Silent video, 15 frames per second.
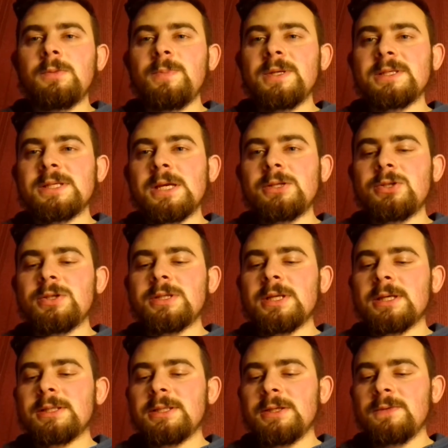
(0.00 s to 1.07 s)
Topic-centered
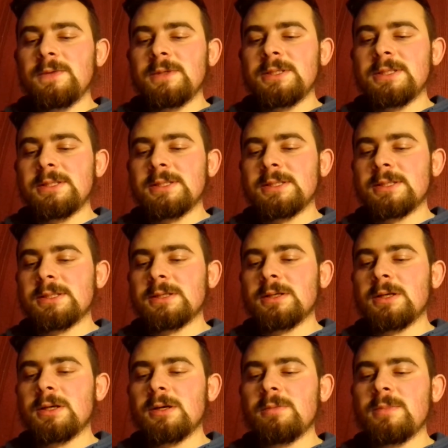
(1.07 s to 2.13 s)
activities
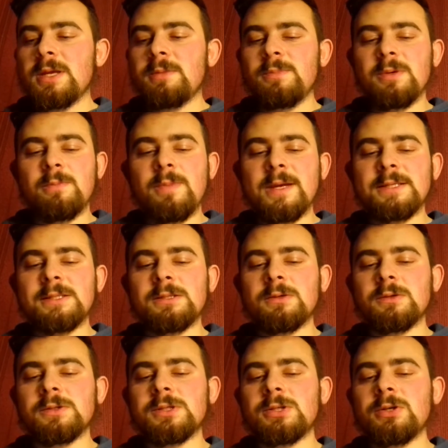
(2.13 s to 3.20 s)
may be based
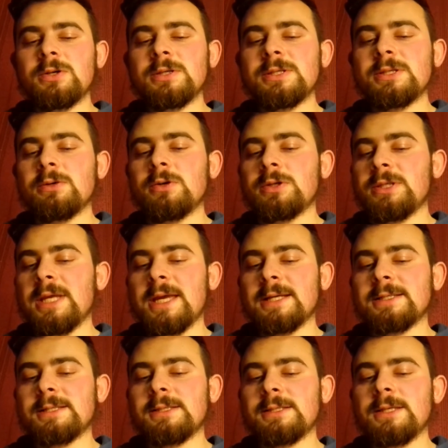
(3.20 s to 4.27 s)
on stories or
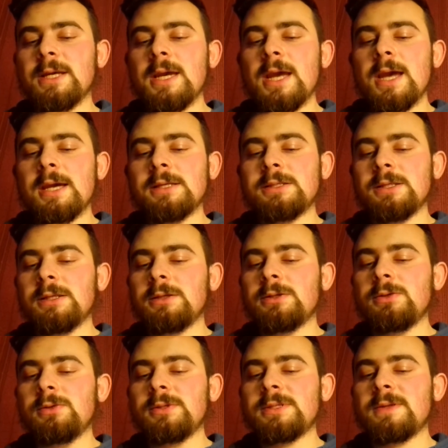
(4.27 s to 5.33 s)
texts and
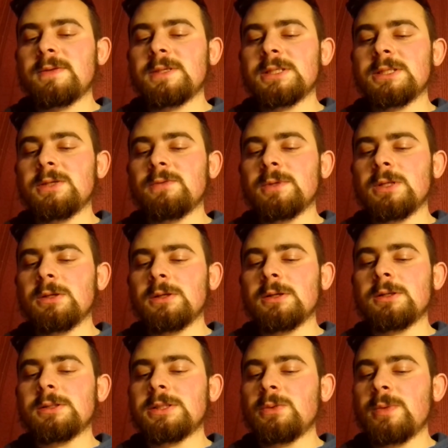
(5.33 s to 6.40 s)
include the
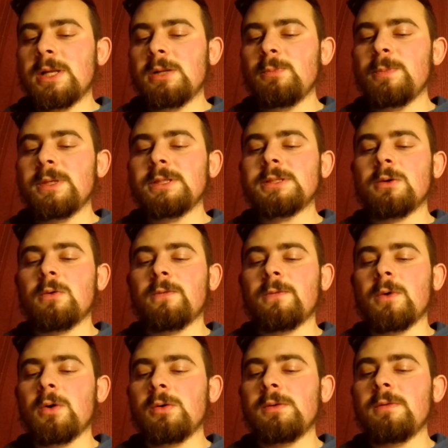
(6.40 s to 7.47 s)
development of
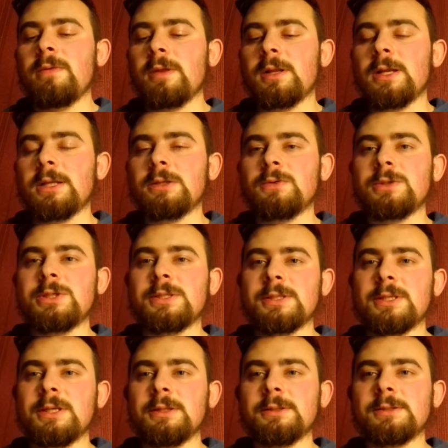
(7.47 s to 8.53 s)
all the language
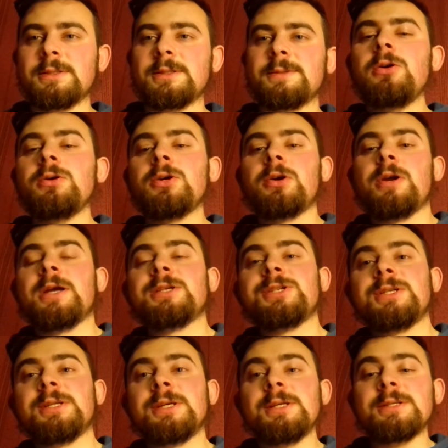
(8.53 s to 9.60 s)
skills.
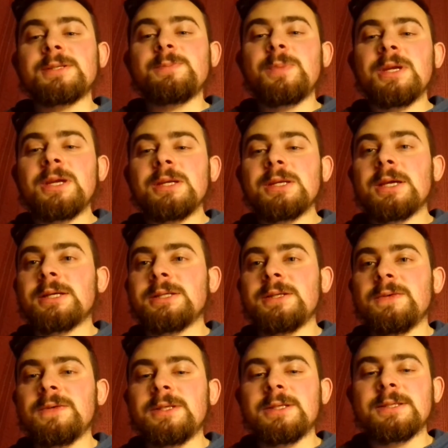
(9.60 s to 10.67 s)
Correction in speaking
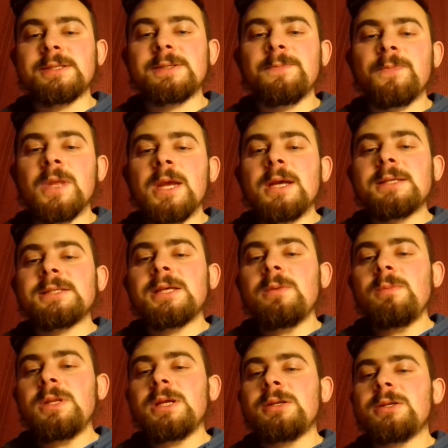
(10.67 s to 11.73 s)
activities.
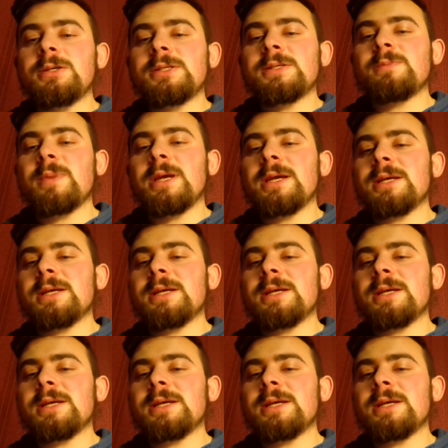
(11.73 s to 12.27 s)
Some learners may